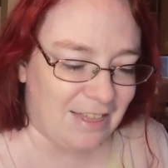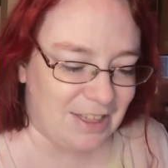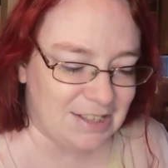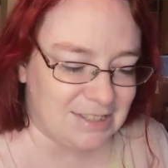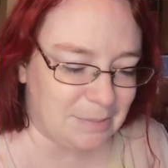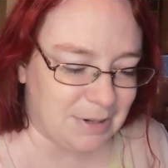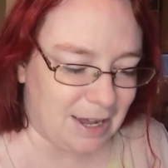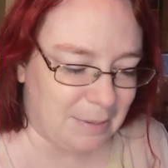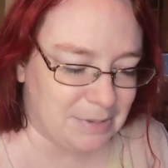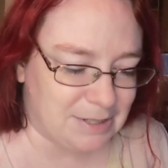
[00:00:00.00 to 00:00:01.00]
then
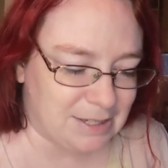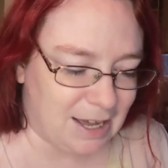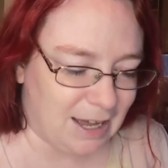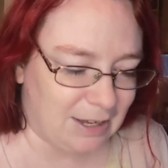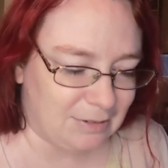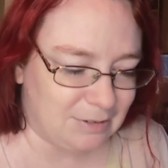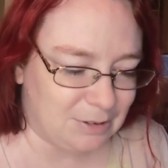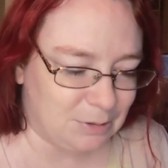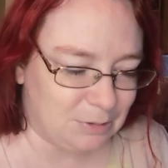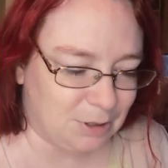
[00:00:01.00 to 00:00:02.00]
sometimes I
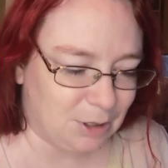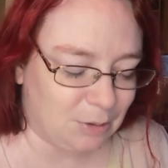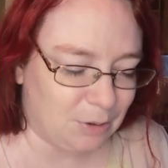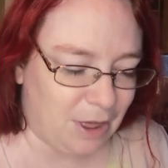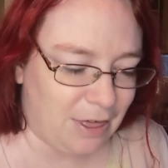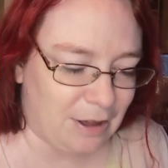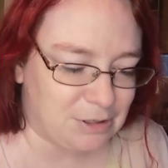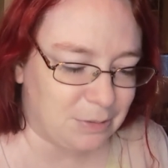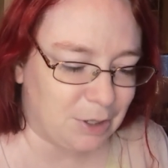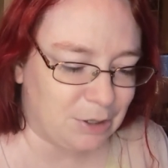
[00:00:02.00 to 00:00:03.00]
do, you know,
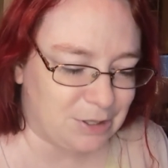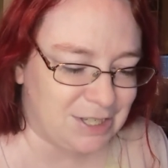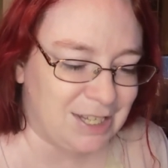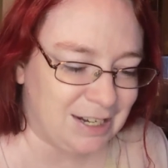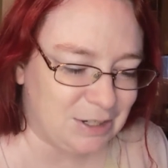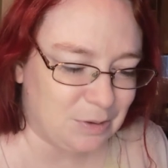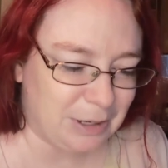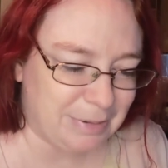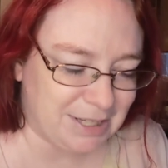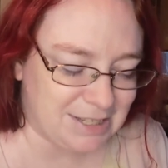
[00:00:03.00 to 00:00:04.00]
1,000 words in
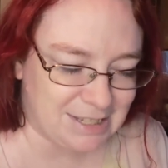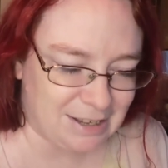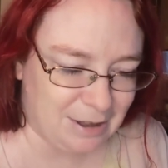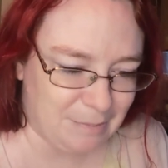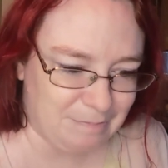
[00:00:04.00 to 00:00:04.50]
20 minutes.